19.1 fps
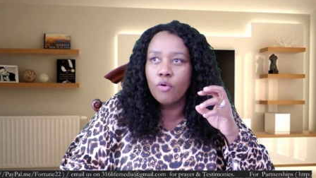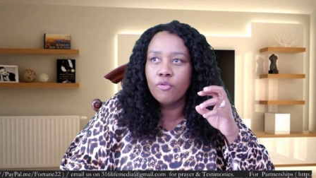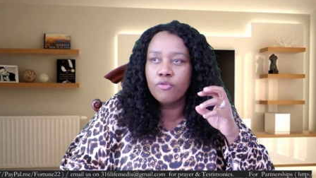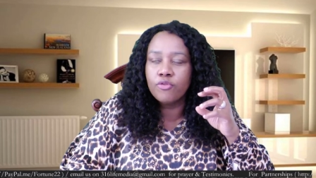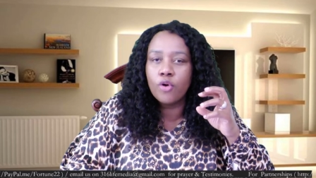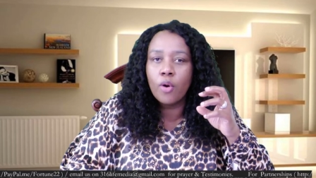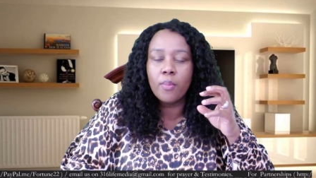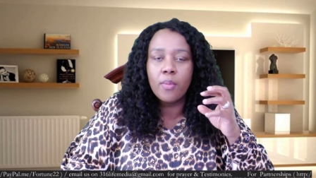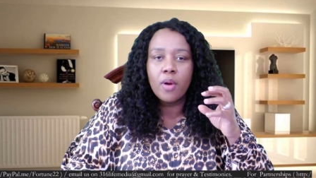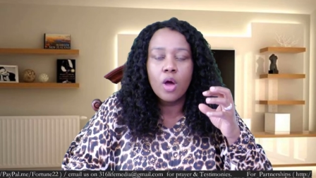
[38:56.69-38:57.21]

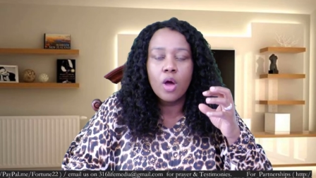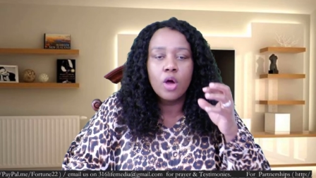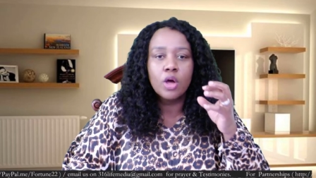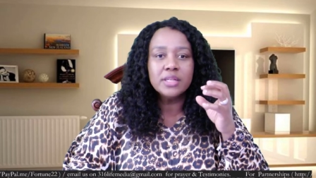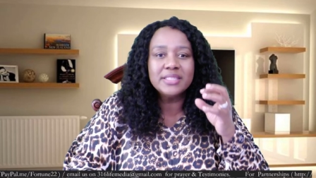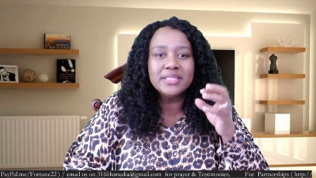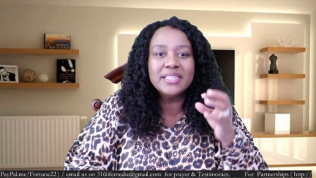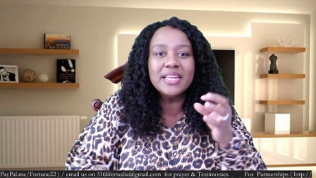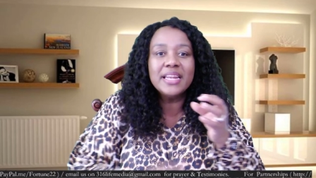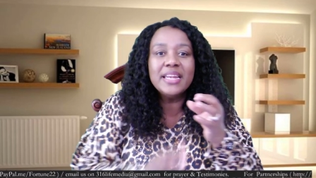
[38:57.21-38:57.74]
from
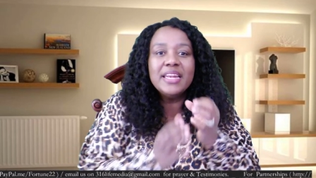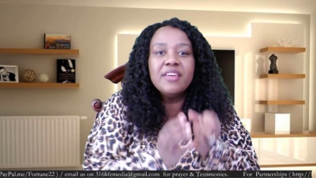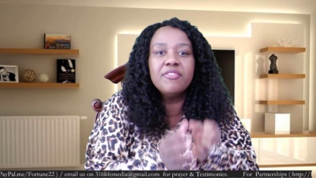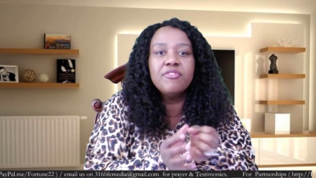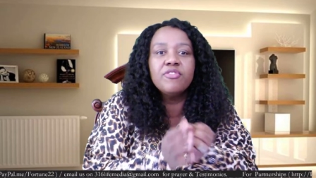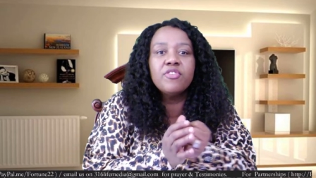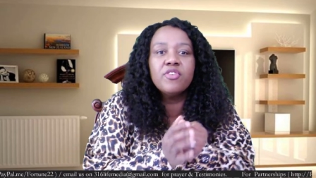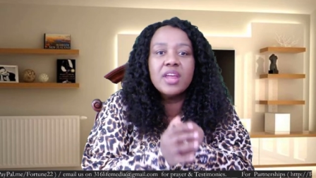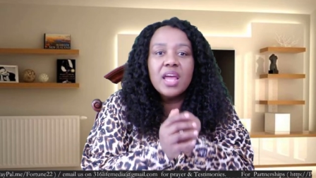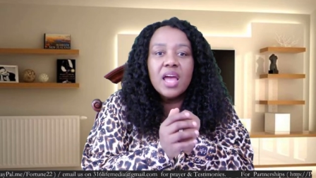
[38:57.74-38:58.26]

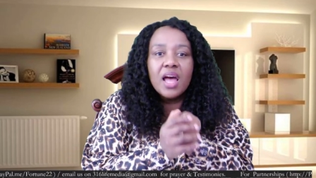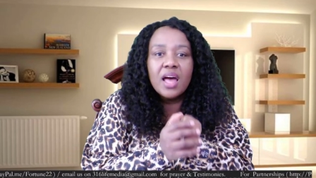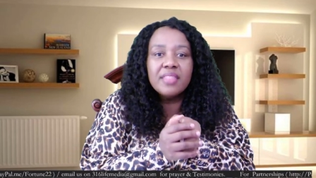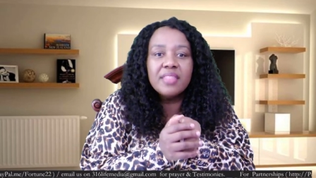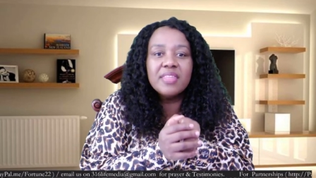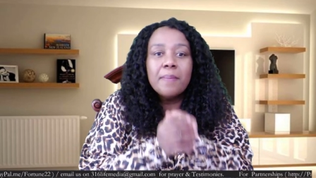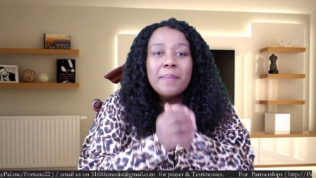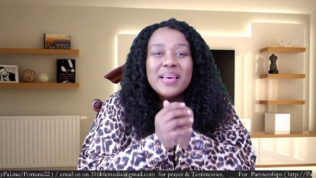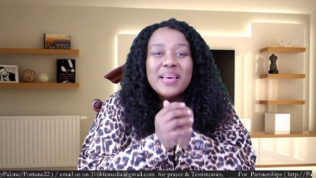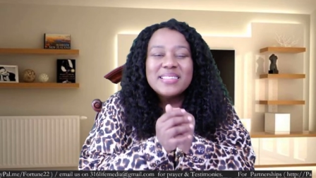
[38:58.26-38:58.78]
delivering
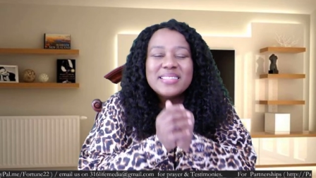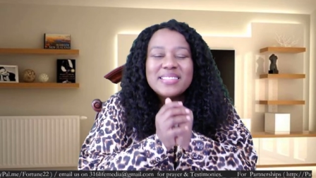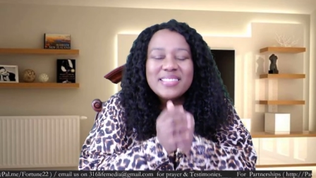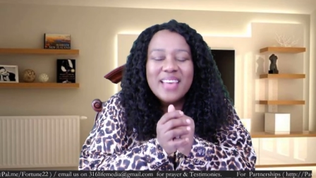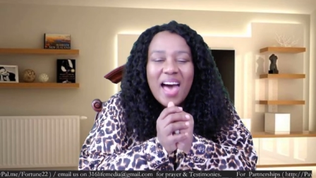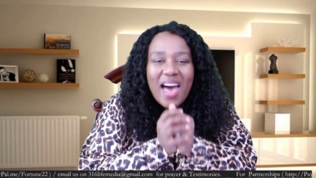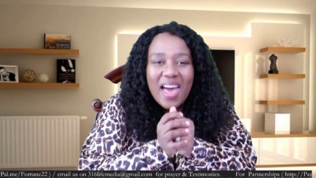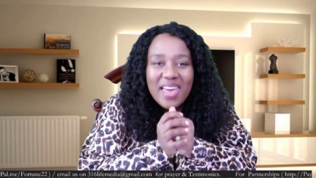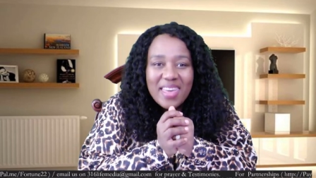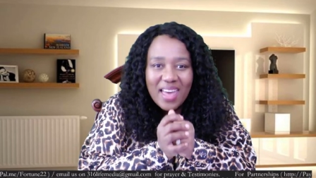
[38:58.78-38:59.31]
the
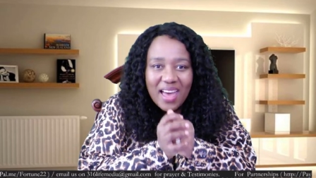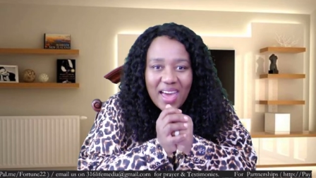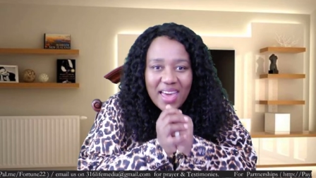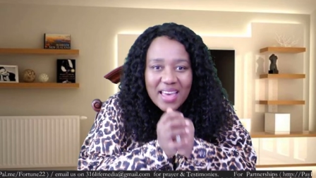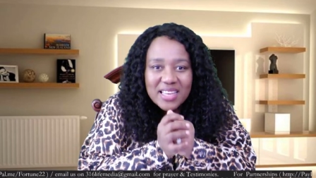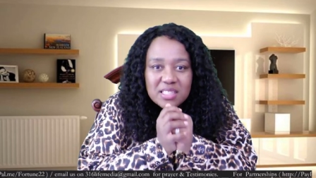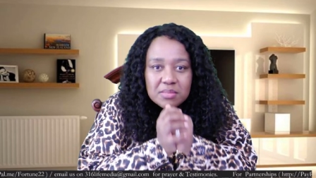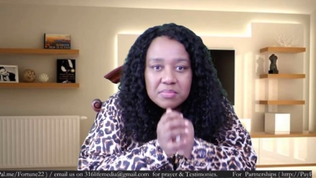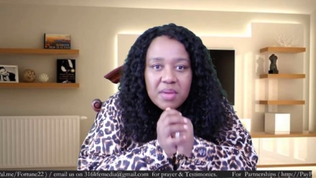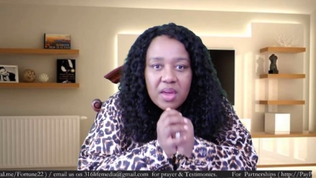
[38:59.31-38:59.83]
Messiah as